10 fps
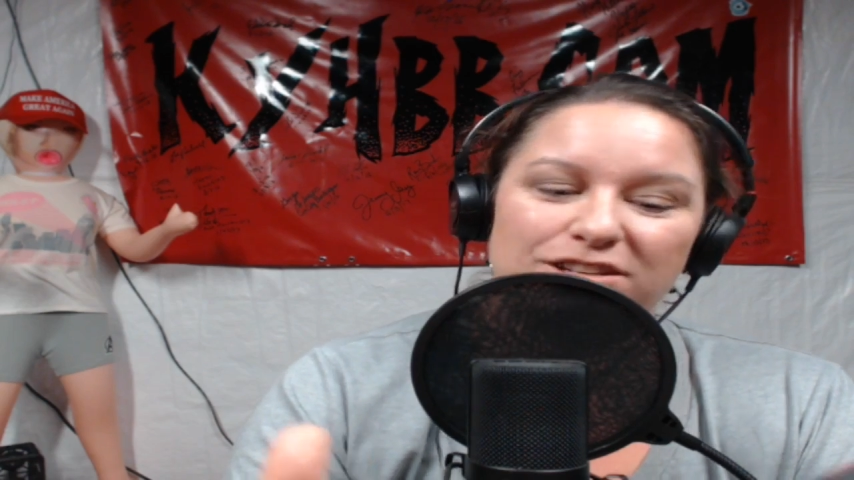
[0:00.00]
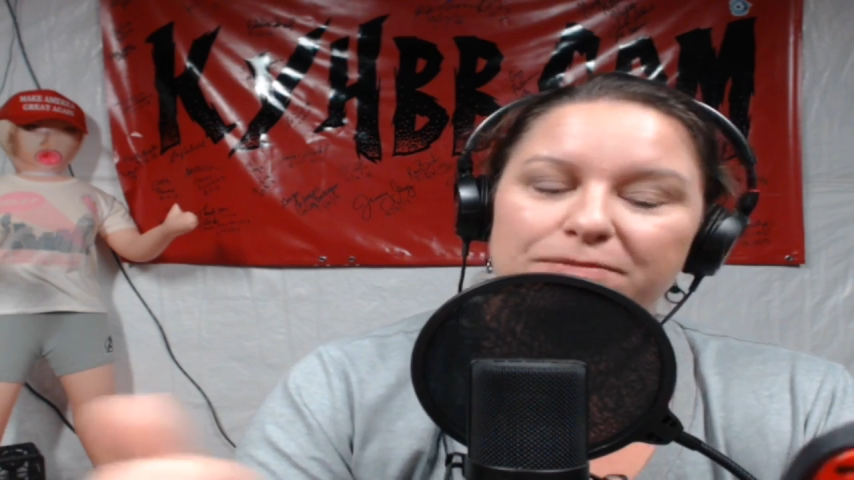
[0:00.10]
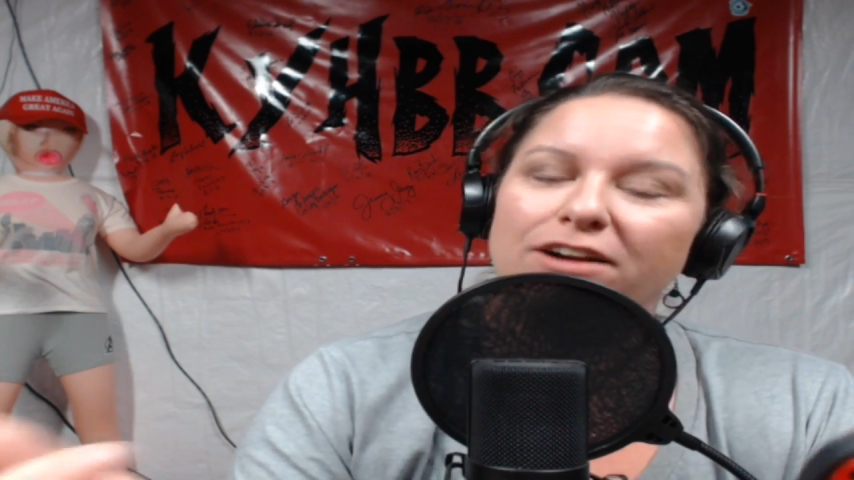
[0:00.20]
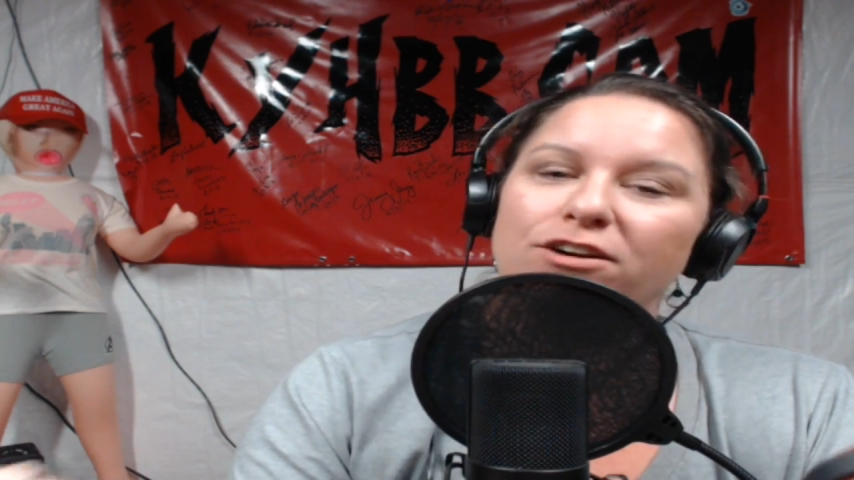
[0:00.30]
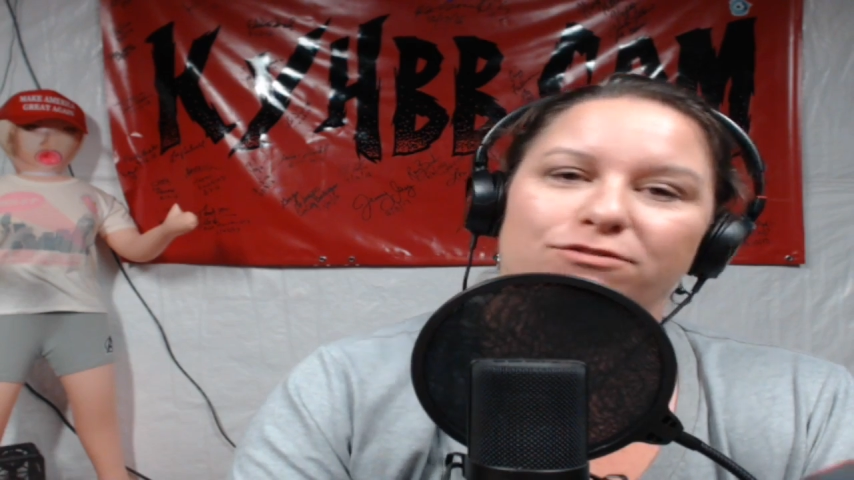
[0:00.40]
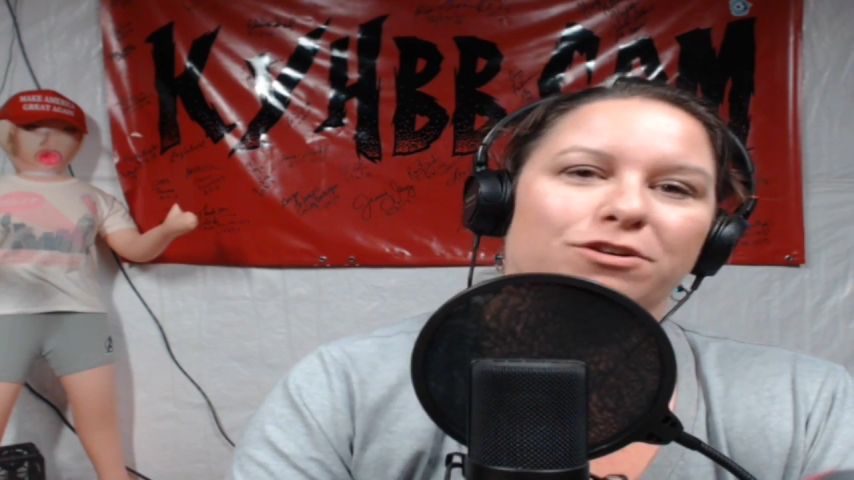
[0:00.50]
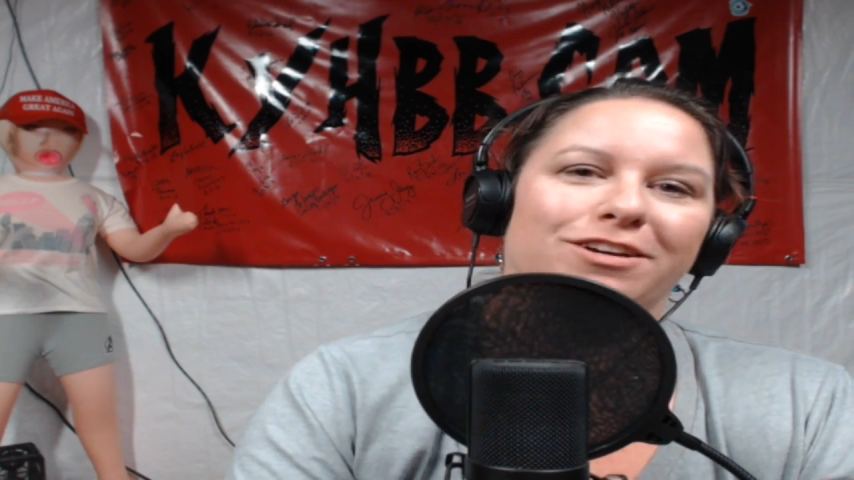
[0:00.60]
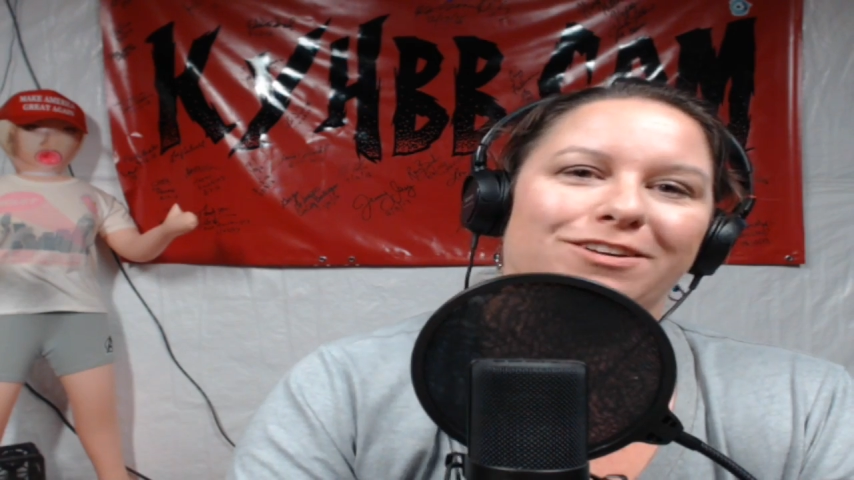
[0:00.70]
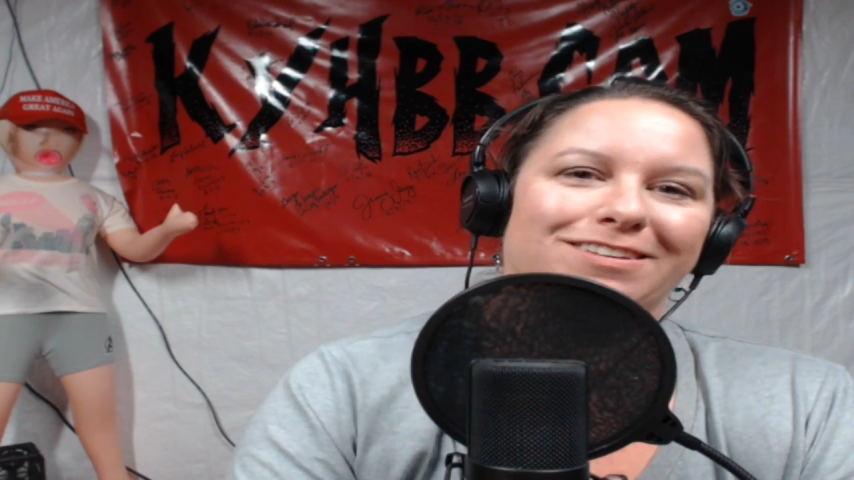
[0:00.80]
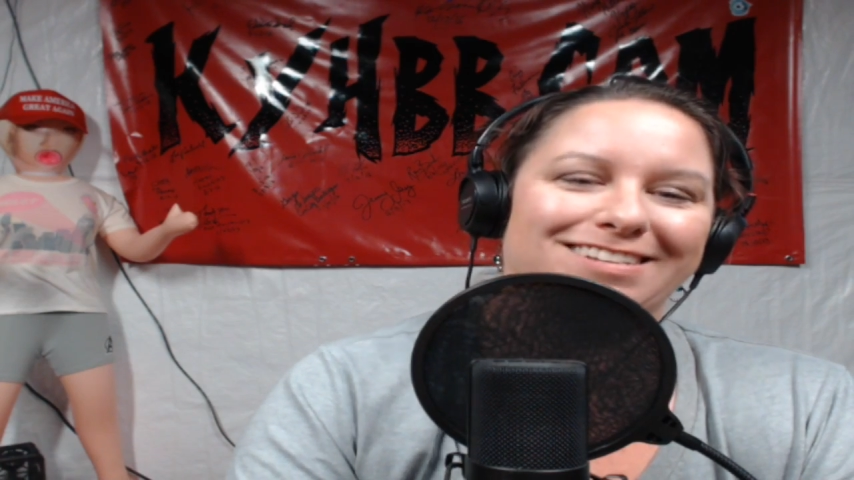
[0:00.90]
better for
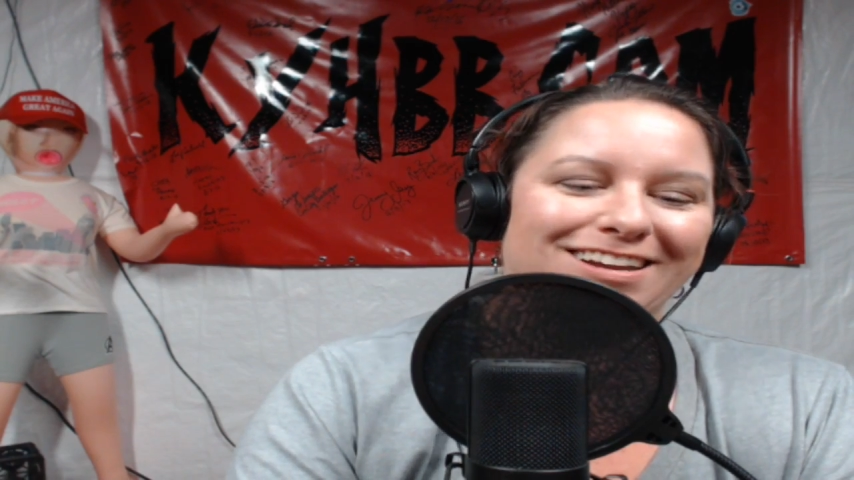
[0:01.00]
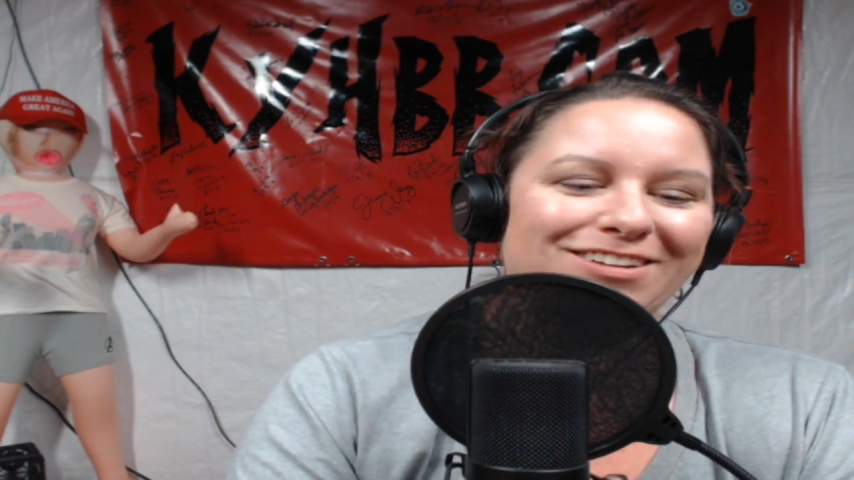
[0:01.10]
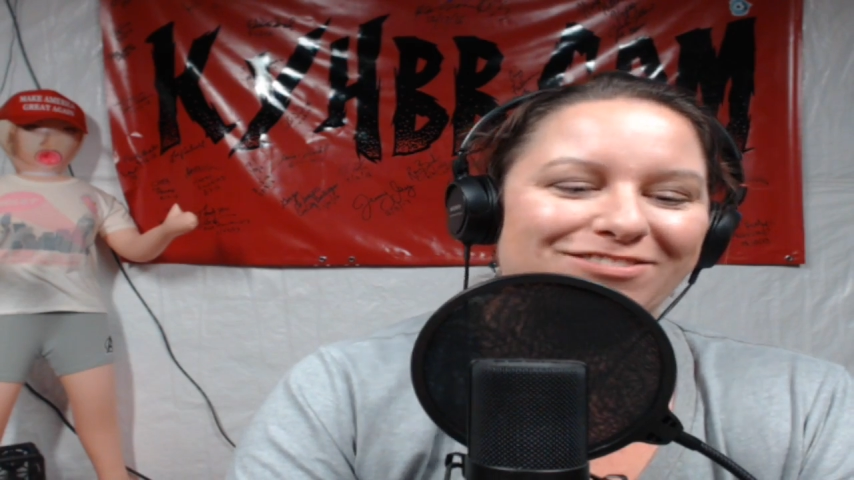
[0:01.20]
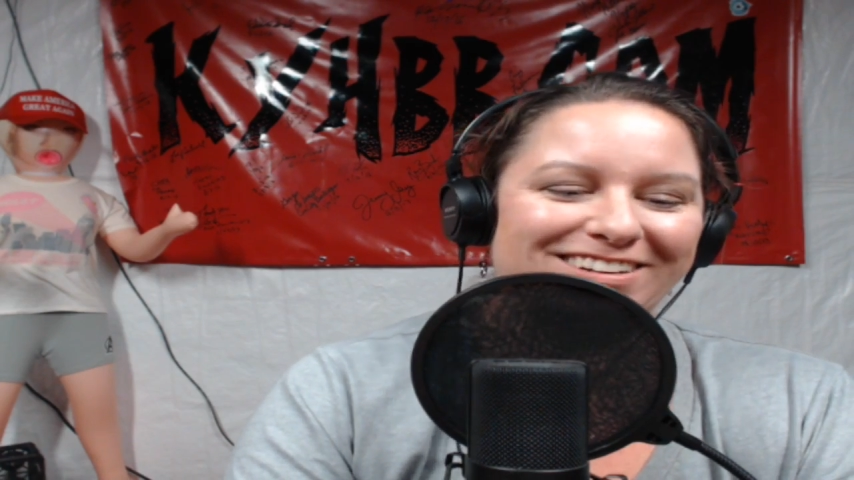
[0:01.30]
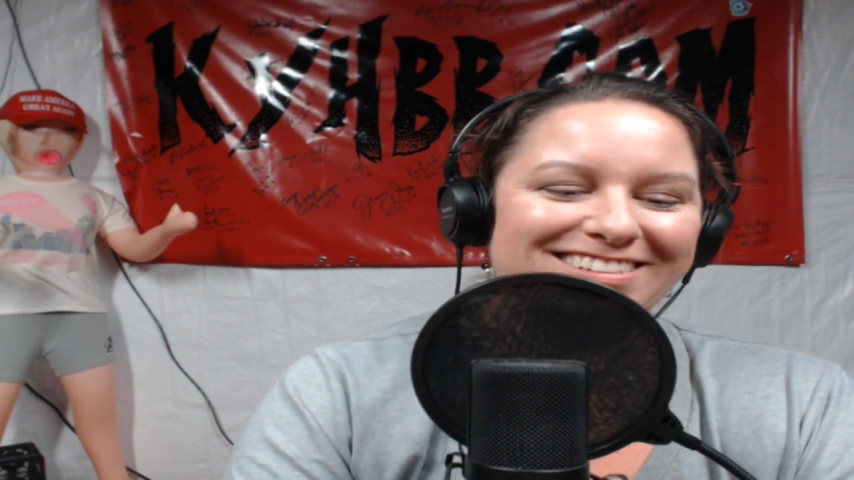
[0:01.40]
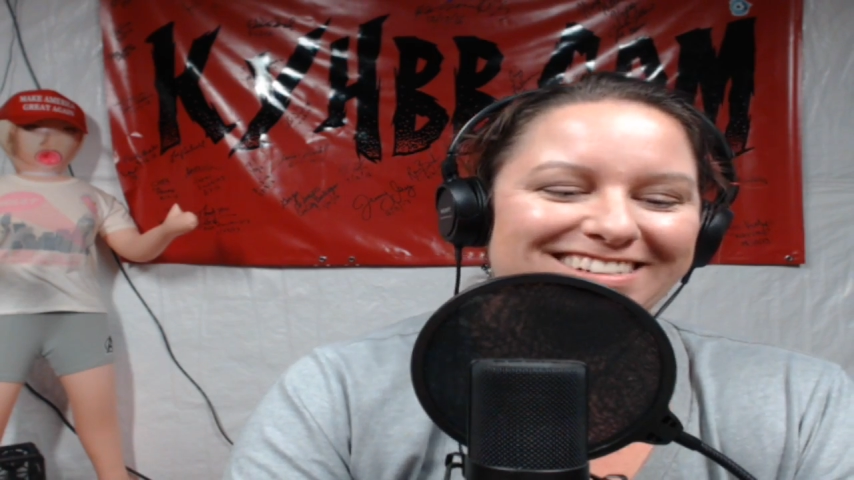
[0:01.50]
you as an infant.